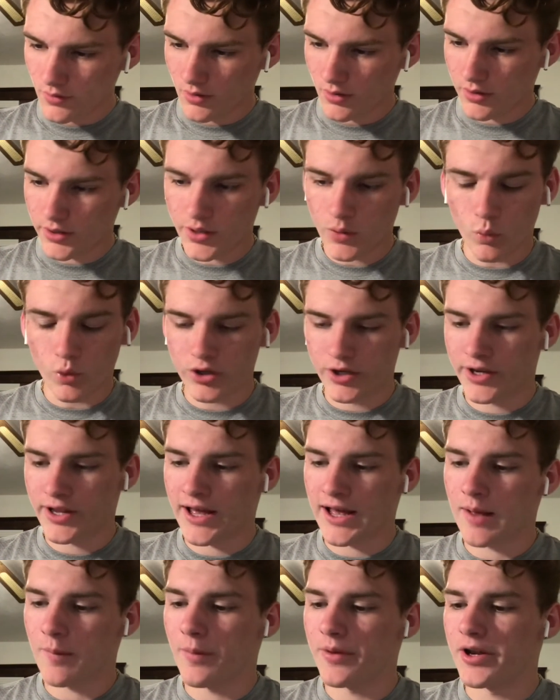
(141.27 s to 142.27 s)
it wouldn't
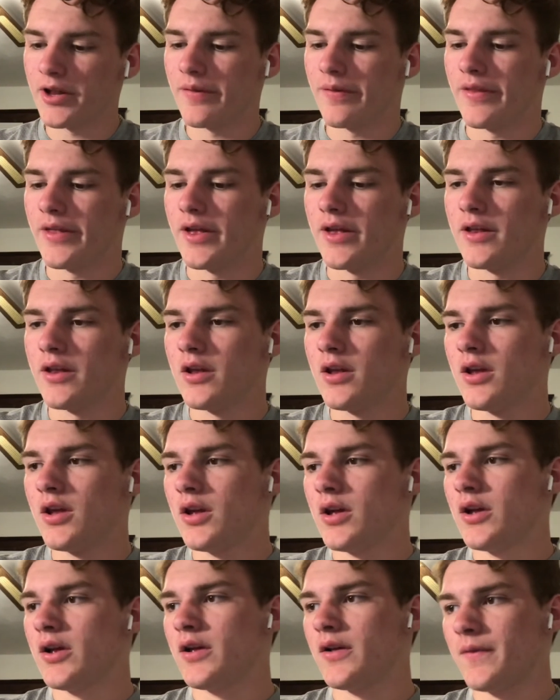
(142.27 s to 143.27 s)
happen, and that
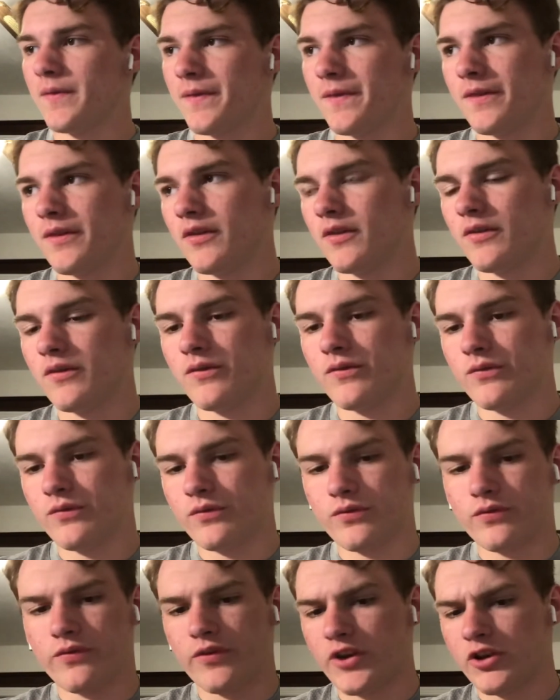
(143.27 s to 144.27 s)

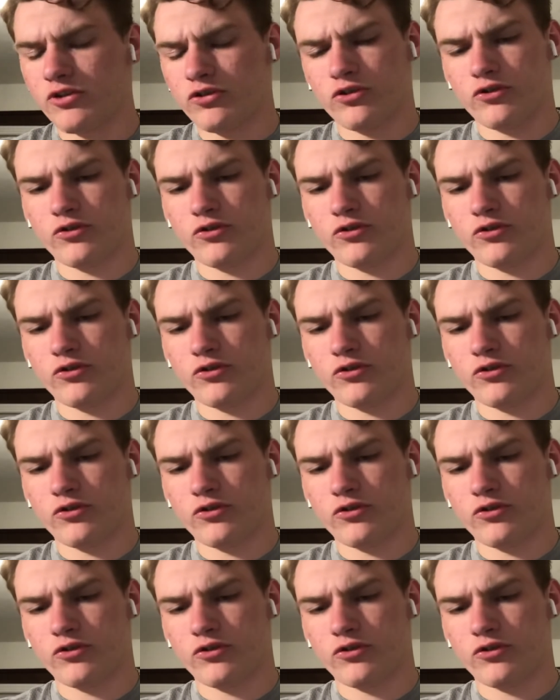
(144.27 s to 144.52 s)
fish,